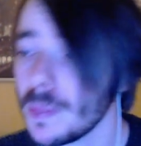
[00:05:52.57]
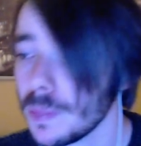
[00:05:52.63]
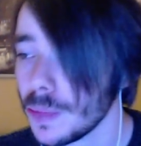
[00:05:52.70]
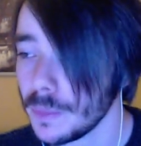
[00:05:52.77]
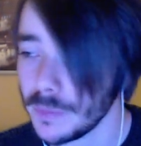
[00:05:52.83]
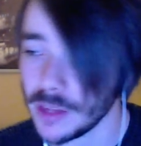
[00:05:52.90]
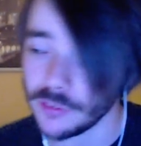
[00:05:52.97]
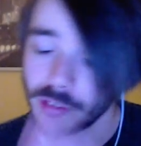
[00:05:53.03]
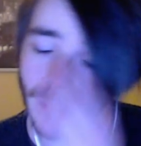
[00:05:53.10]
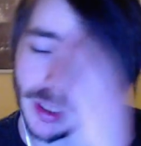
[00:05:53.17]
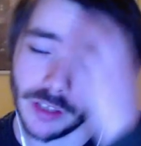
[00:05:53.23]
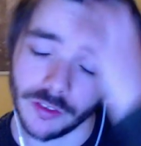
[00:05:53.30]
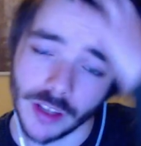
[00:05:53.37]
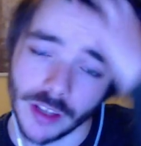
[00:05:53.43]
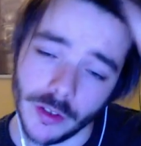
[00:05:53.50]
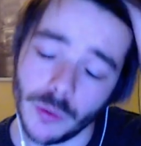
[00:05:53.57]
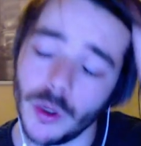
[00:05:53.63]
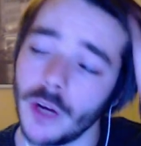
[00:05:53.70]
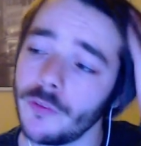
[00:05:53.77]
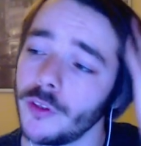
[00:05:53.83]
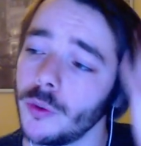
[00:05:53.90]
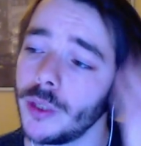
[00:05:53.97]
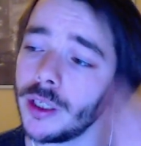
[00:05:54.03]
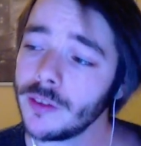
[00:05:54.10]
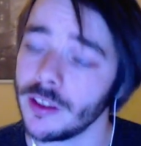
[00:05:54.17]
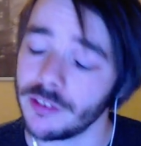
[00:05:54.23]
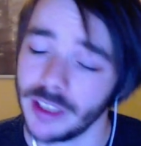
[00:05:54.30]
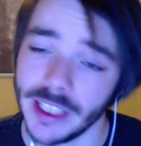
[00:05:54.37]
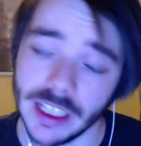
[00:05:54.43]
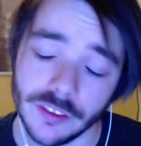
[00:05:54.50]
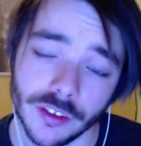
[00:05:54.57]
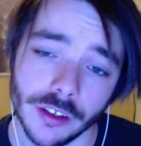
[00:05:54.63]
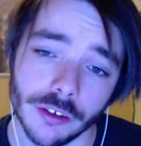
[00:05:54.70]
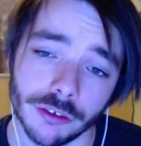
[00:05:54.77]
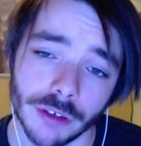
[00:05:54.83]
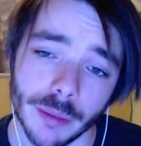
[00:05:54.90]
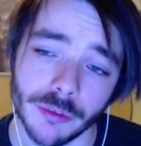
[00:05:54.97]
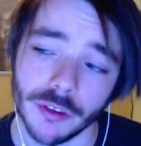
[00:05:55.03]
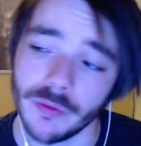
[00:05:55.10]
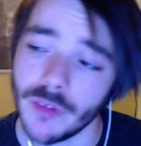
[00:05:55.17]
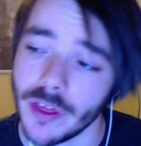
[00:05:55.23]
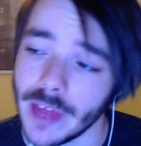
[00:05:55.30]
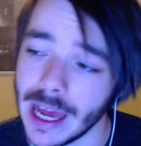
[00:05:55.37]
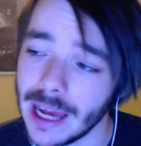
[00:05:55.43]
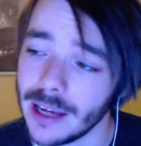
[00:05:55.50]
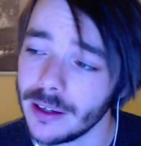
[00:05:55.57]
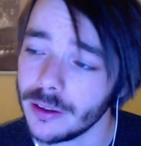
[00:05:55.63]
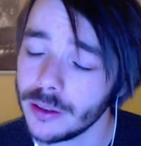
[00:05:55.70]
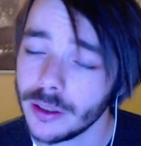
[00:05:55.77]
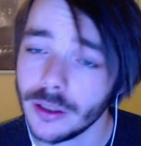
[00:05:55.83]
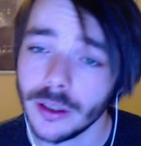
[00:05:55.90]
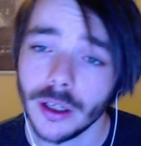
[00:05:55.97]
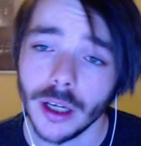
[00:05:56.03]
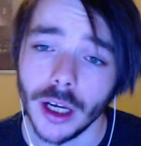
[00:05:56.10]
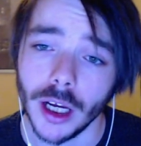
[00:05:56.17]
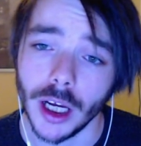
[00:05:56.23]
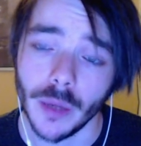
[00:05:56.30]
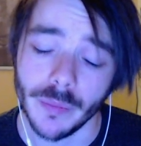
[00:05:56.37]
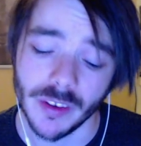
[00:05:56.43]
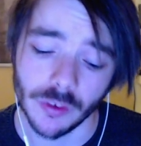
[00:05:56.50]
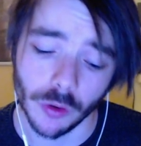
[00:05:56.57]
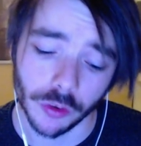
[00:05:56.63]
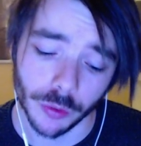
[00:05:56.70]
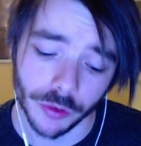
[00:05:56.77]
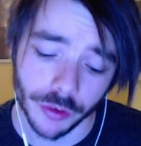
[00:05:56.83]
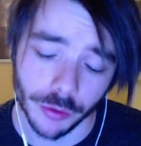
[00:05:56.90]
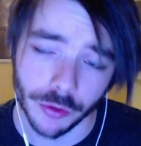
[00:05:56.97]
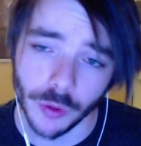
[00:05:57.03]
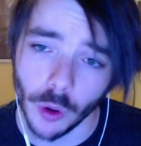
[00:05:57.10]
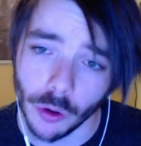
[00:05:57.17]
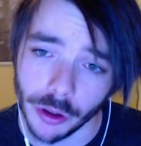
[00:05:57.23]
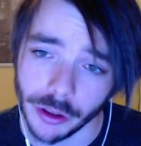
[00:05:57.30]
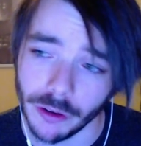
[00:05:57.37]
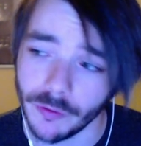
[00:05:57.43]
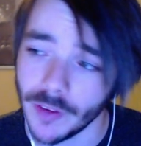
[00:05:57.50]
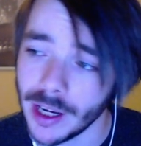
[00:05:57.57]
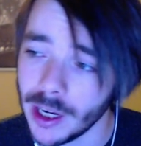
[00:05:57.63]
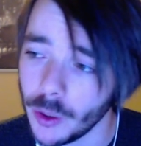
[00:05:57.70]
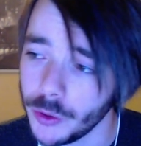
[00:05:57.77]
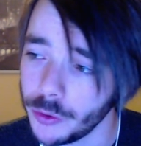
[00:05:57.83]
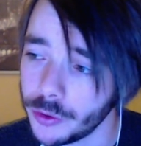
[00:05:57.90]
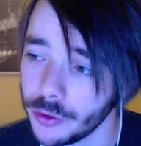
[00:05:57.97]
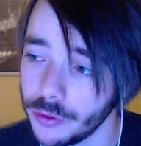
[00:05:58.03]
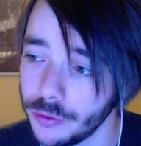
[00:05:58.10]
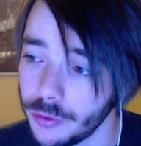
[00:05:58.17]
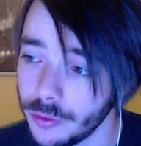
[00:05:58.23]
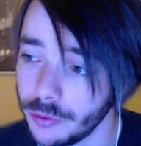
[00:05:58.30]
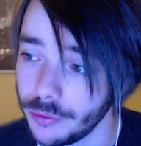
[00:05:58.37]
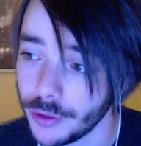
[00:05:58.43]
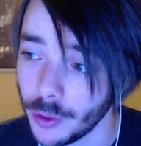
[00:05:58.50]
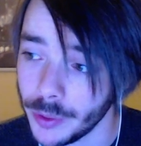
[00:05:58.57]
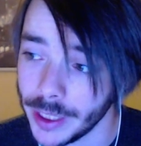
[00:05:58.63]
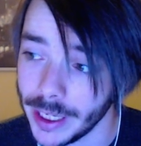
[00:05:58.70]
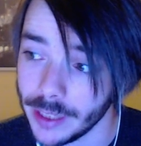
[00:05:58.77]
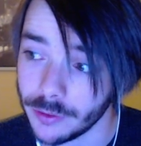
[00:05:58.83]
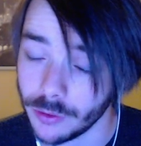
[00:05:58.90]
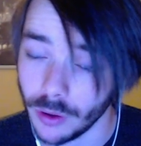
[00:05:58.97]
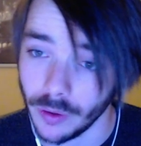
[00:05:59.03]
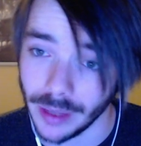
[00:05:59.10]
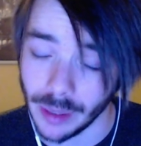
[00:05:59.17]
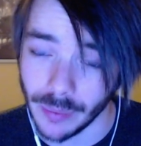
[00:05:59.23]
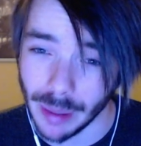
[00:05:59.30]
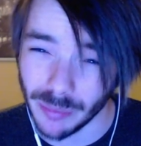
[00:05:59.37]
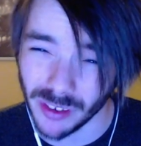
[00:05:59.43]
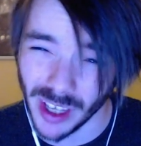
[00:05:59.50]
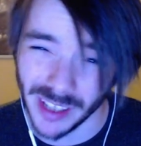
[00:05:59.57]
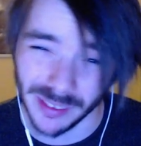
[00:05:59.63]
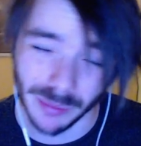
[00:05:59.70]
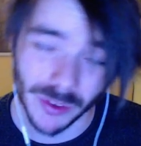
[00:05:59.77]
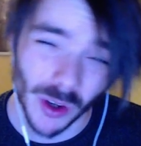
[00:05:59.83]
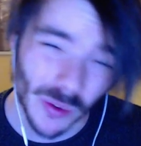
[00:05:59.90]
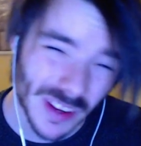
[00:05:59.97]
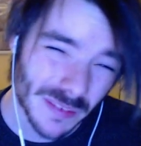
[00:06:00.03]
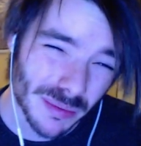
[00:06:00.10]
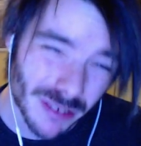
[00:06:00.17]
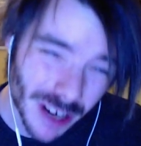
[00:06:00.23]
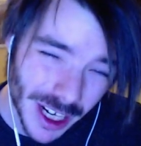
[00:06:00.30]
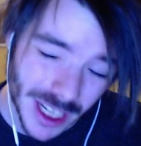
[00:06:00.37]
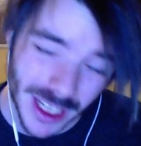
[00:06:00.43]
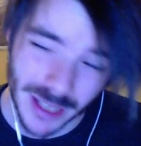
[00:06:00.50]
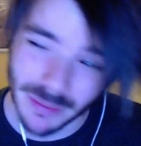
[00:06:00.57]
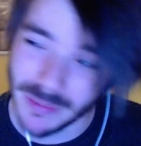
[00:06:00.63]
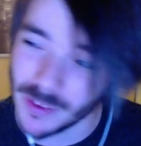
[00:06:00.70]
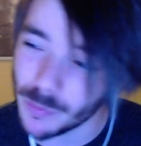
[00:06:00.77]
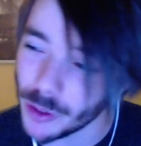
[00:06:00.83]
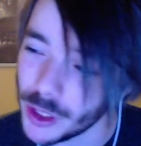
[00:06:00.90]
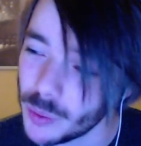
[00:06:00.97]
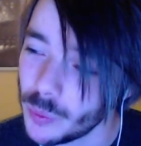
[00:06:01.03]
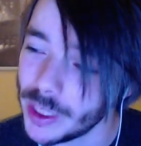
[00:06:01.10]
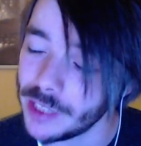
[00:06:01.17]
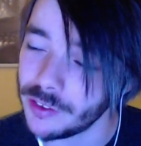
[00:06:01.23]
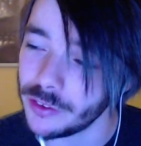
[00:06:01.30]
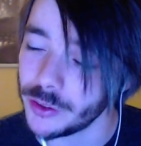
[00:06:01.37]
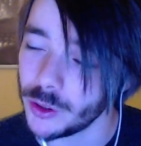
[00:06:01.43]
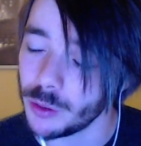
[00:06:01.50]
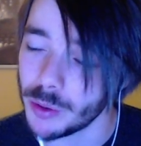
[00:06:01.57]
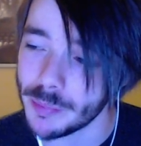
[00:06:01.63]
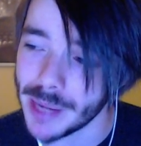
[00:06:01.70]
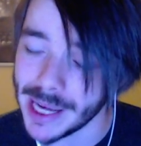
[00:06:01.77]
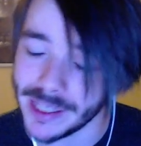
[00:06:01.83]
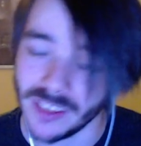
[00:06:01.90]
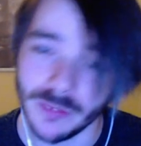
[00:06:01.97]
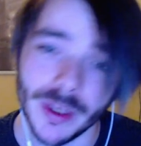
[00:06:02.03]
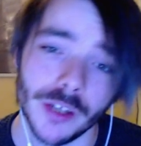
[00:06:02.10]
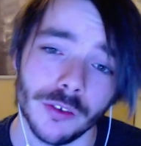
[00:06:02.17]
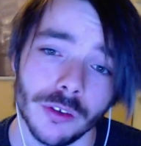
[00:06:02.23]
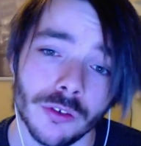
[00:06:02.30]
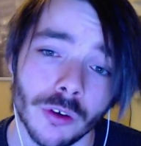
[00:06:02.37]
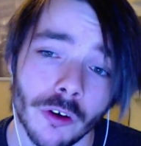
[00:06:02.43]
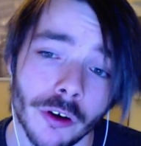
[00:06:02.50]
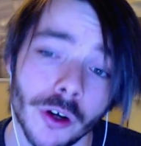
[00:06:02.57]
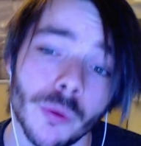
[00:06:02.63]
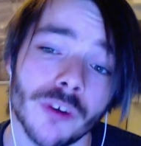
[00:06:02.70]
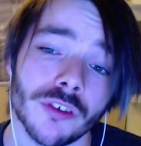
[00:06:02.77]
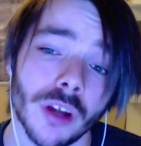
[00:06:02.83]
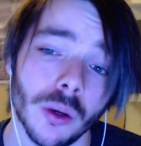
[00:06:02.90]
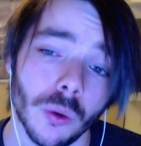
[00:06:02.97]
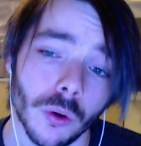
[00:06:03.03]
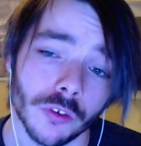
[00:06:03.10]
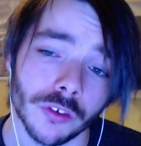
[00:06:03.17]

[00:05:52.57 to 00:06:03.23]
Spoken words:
that's something that's definitely worth doing. There's links in the description for that. There's also a tutorial for how you can donate on that website, because I'm told it's pretty weird to do, but Banny's made a tutorial which I'll also